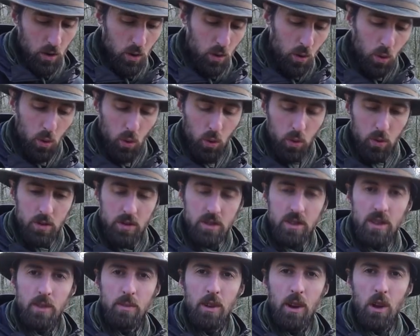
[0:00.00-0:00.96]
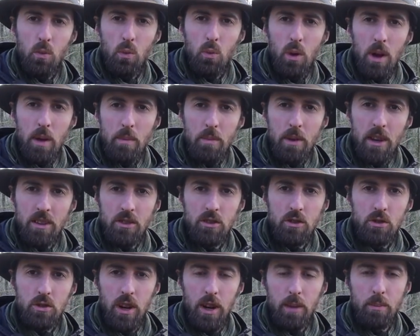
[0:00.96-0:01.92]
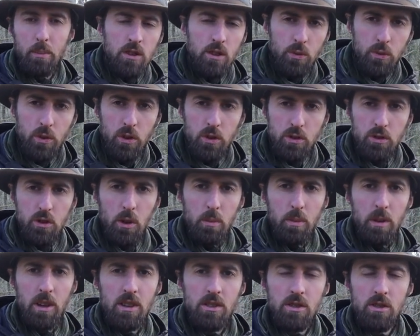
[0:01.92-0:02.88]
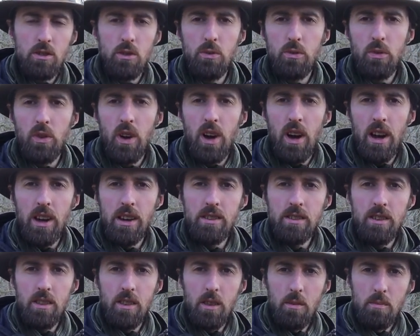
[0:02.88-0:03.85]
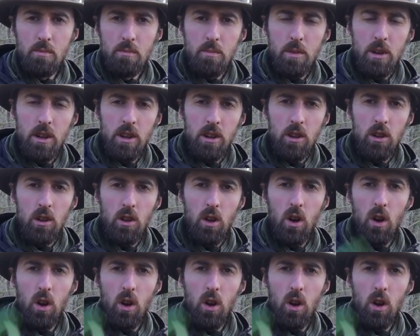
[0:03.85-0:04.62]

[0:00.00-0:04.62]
or similar webbing strap. The first job is to find the middle